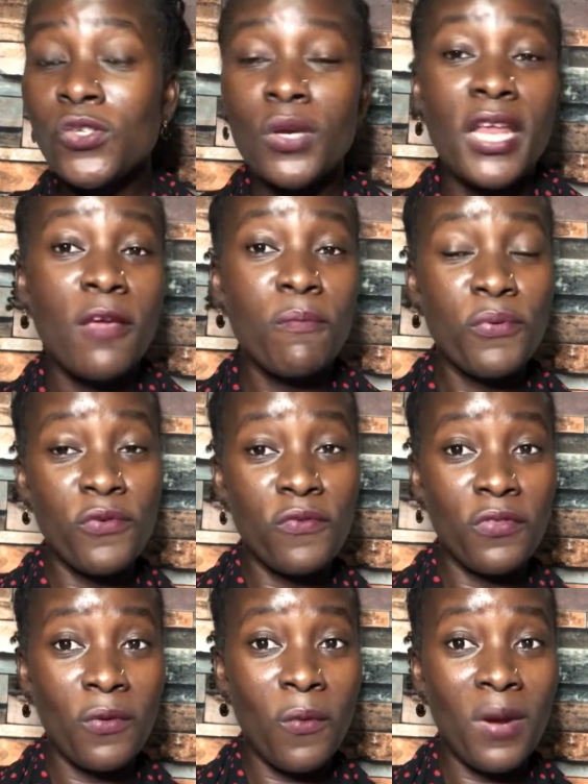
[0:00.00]
to either improve
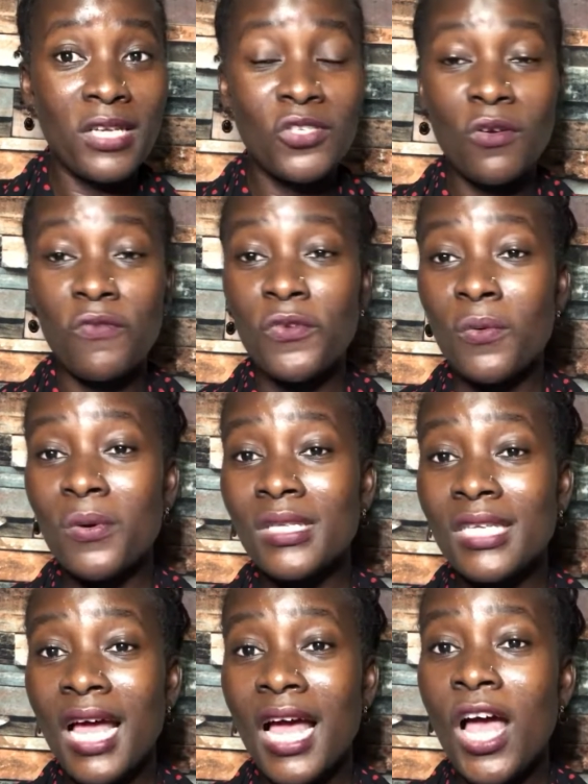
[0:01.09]
the quality of your
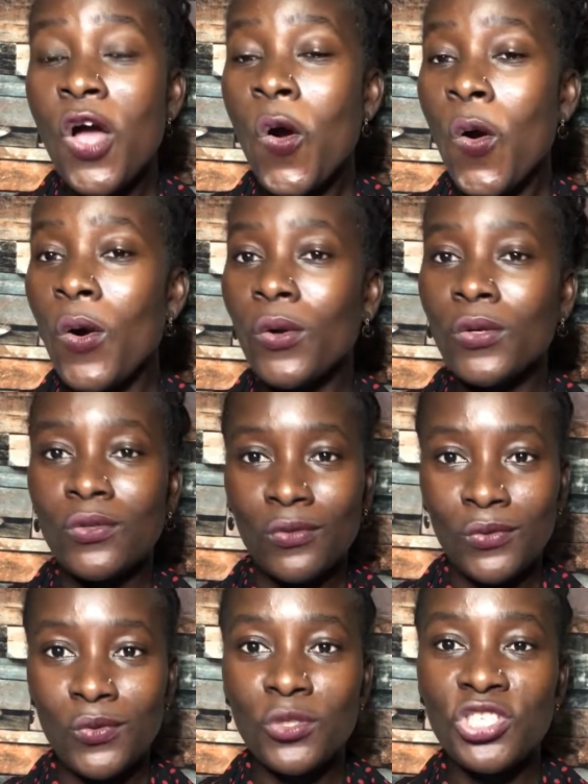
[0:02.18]
water or
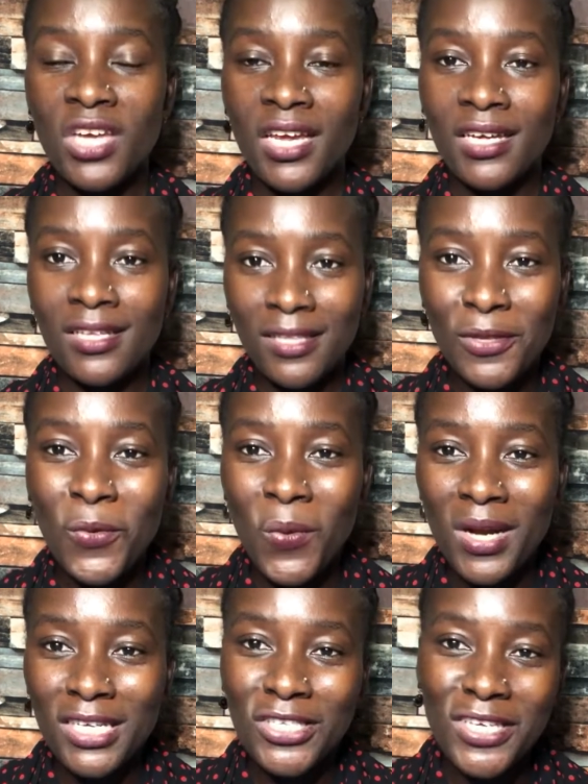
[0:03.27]
to check the
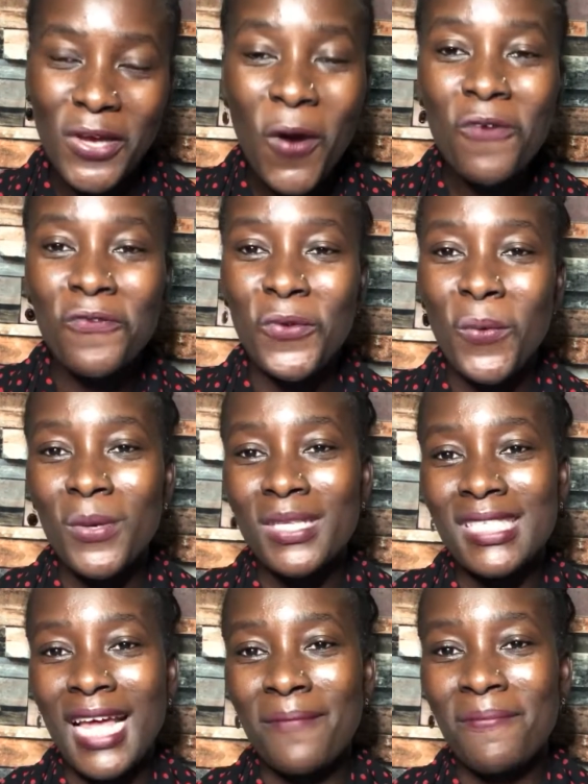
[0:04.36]
quality of your water.
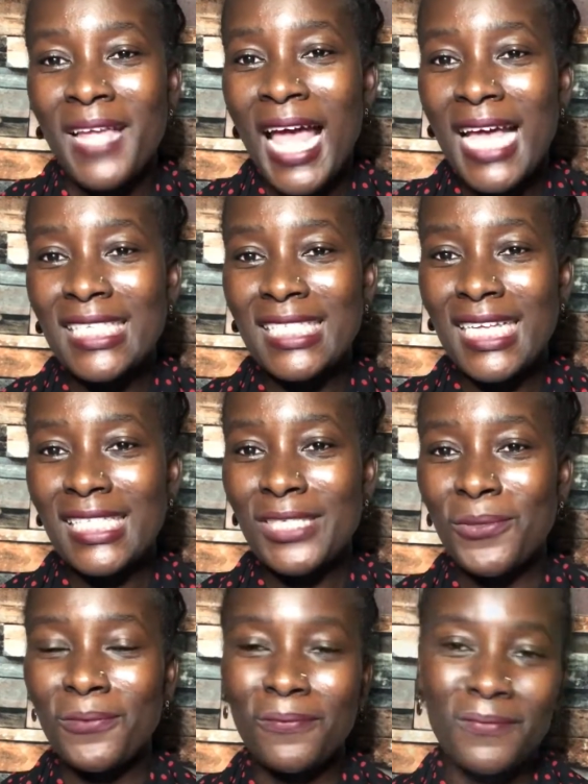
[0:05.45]
Stay tuned.